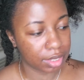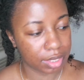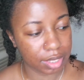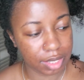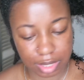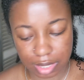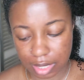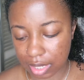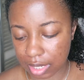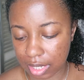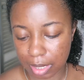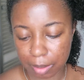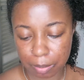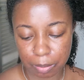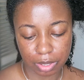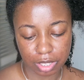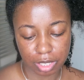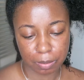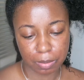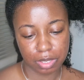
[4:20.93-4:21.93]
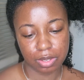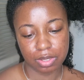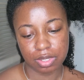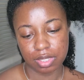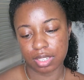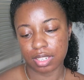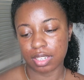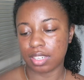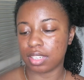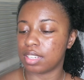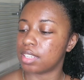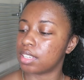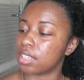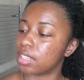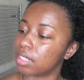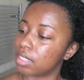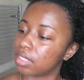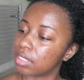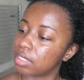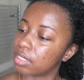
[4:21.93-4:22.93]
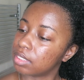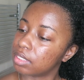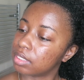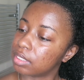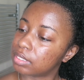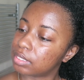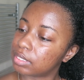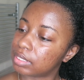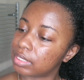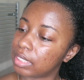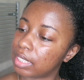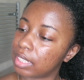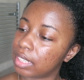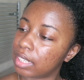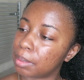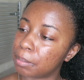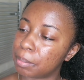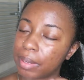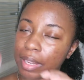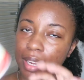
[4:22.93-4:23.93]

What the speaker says: To seal it up, we're gonna be using the Seal It Up